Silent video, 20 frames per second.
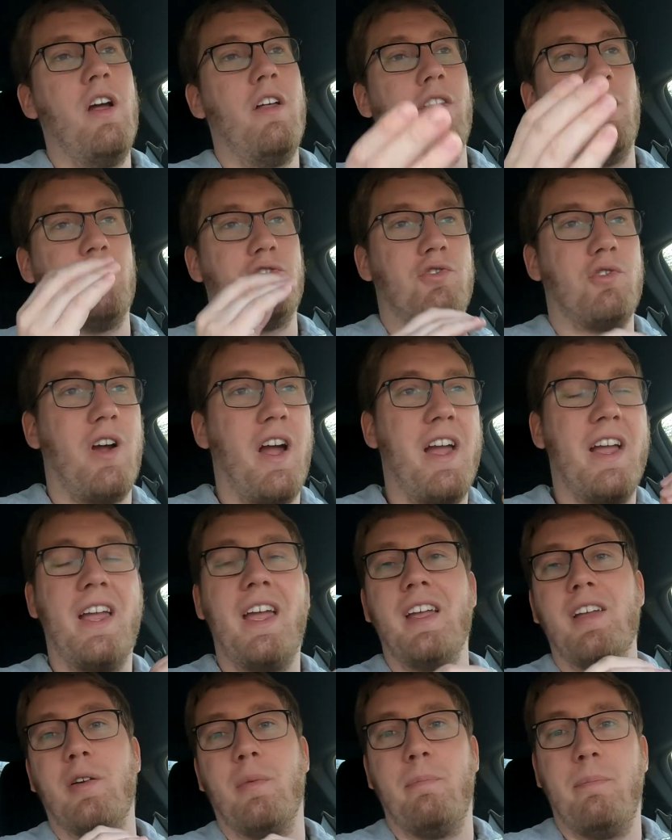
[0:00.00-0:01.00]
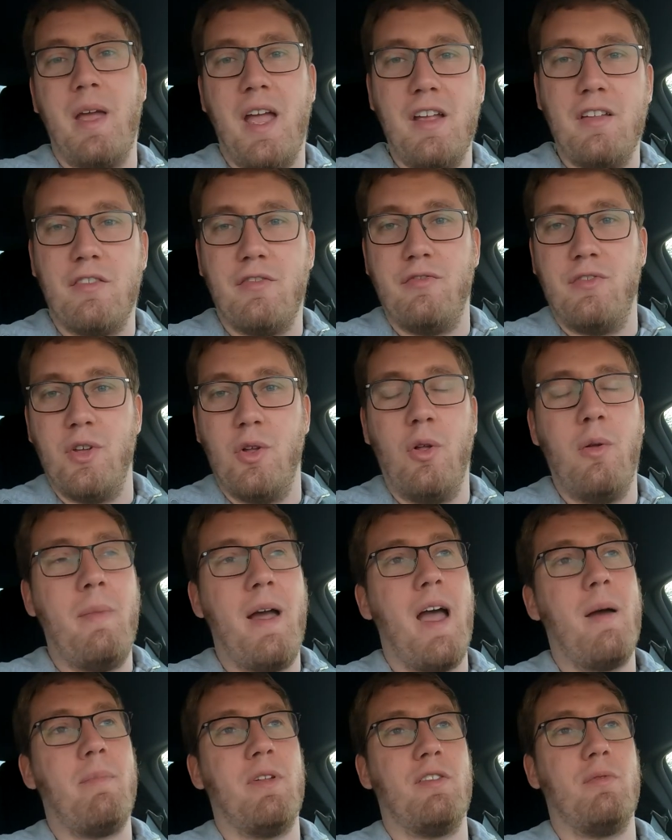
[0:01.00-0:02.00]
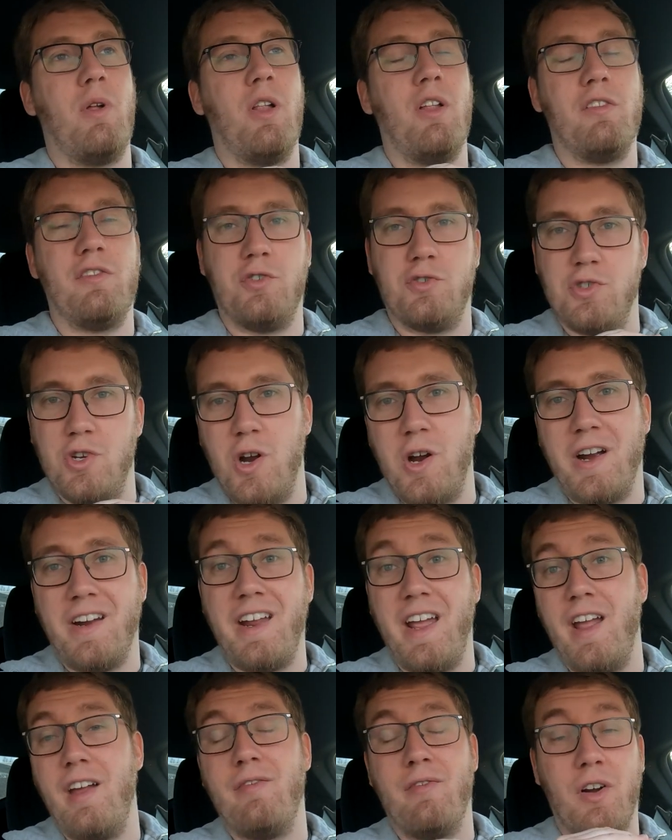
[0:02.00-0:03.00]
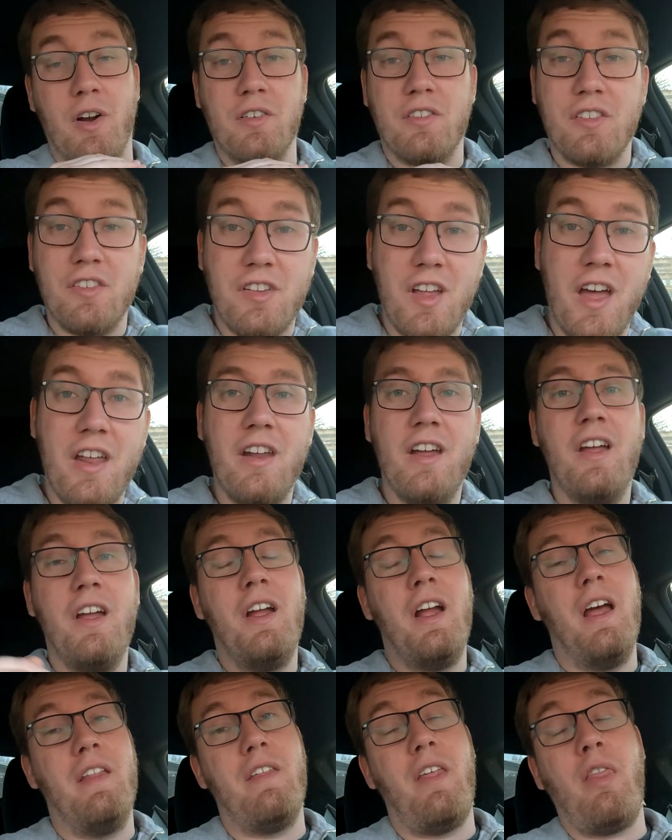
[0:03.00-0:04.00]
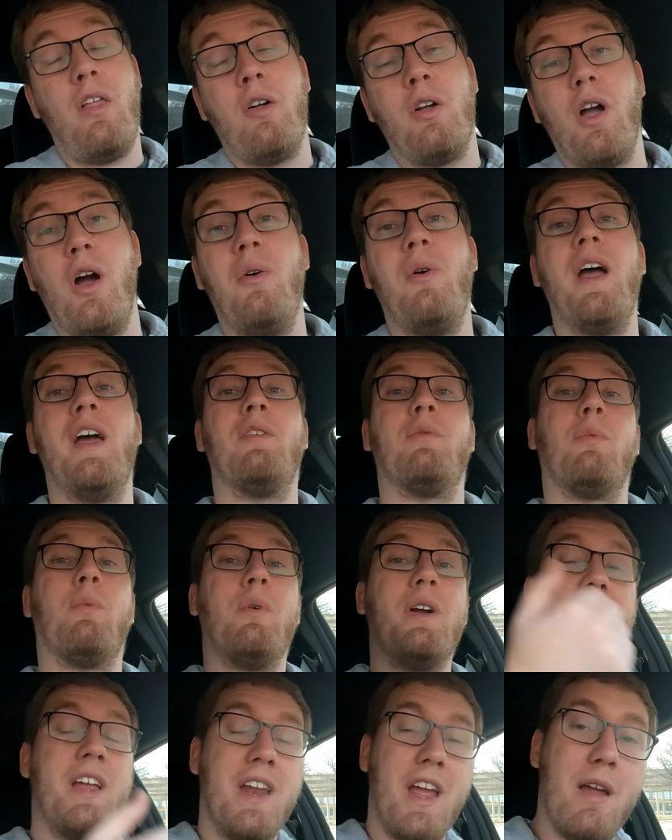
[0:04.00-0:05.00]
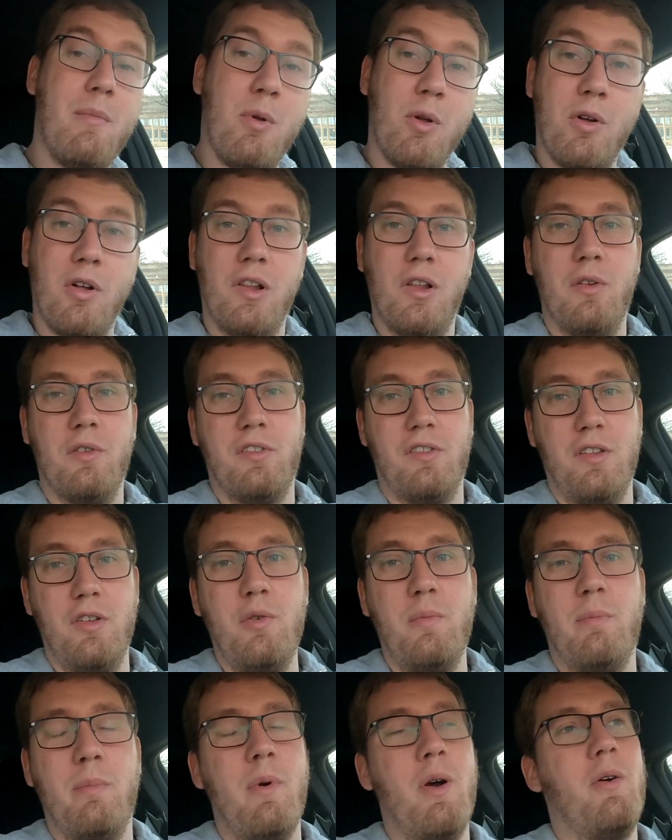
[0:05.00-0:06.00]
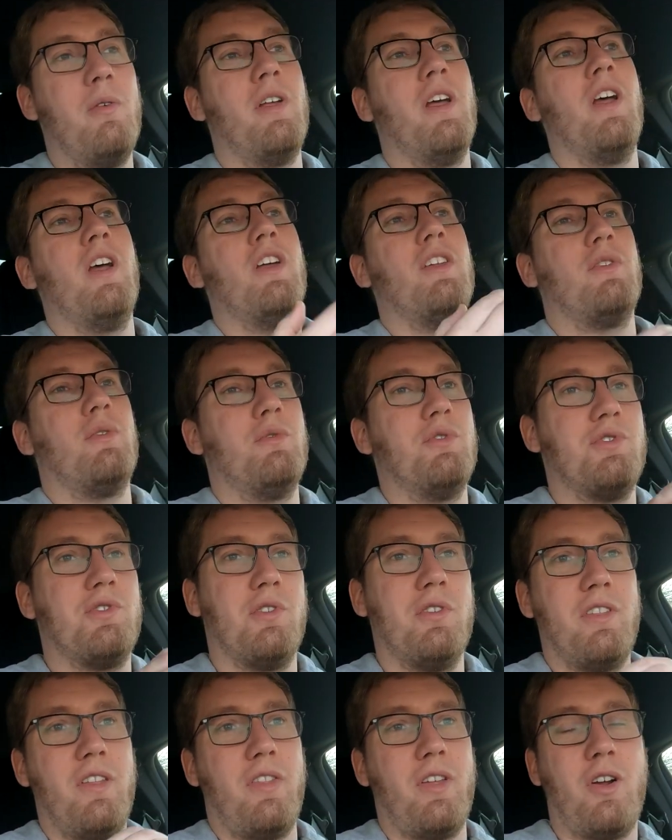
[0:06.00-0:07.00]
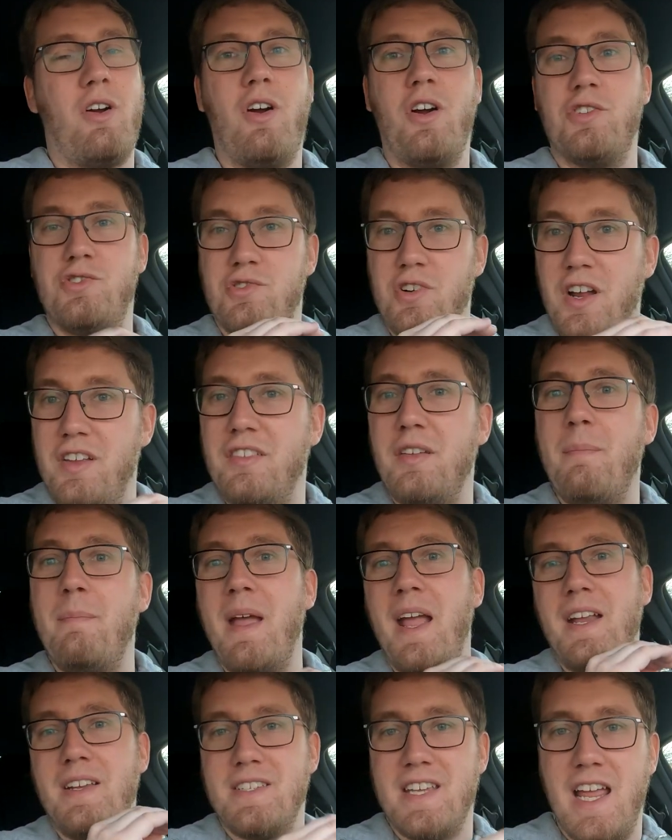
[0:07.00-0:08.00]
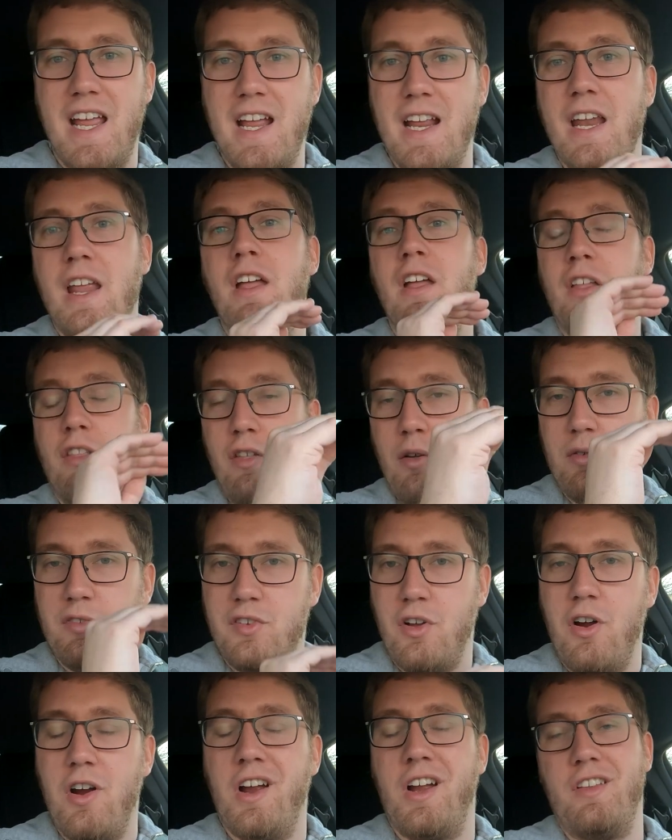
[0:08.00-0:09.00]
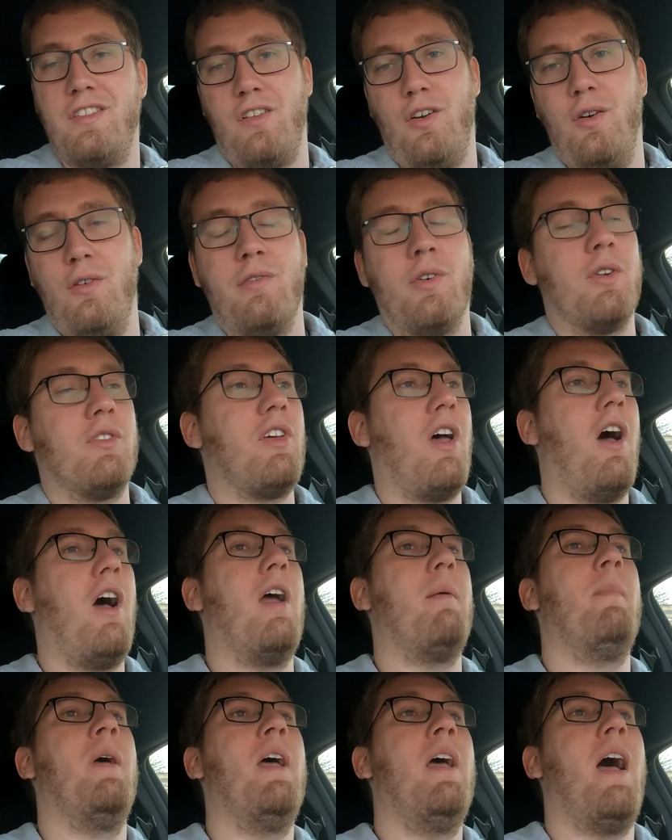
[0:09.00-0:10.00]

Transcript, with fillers: They'll try and get your base fuel map as well as your target AFR set, and then they'll go and re-enable closed loop mode to ensure that the car tries to maintain those targets over time.